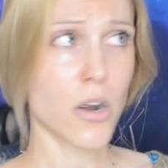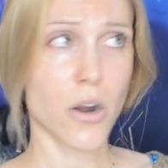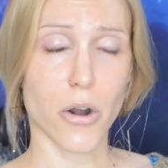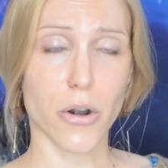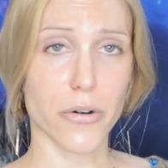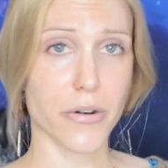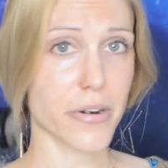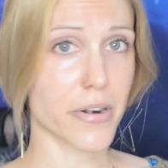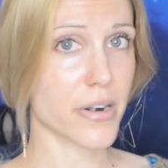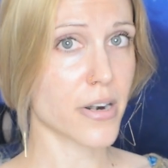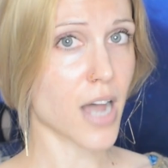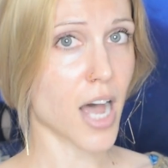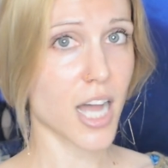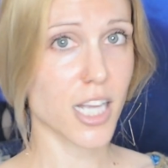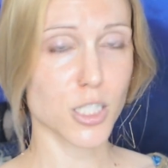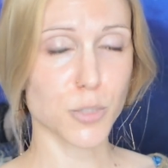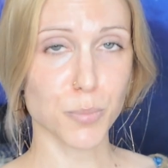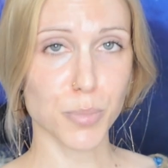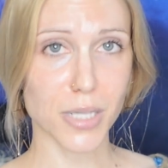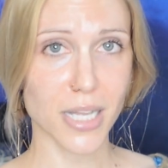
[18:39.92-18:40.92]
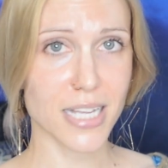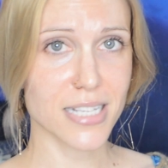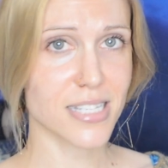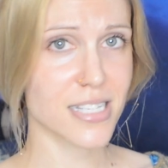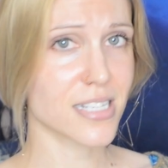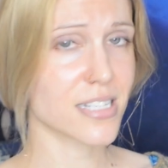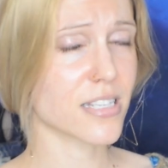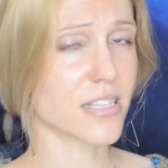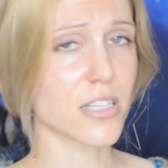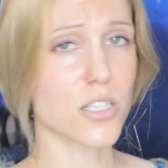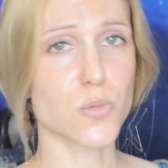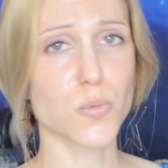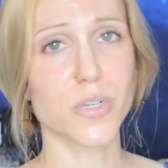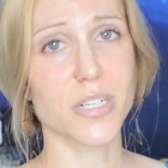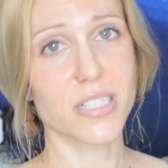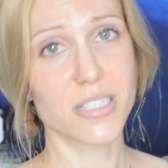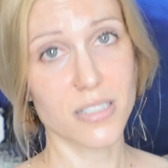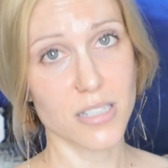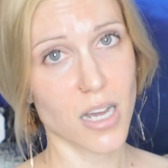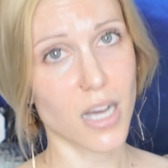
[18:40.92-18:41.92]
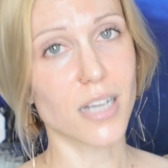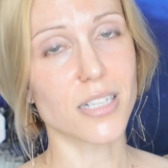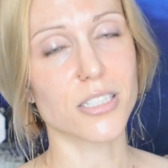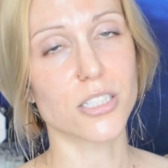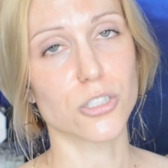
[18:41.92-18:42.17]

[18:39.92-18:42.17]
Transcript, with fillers: are not pleasant. This one is not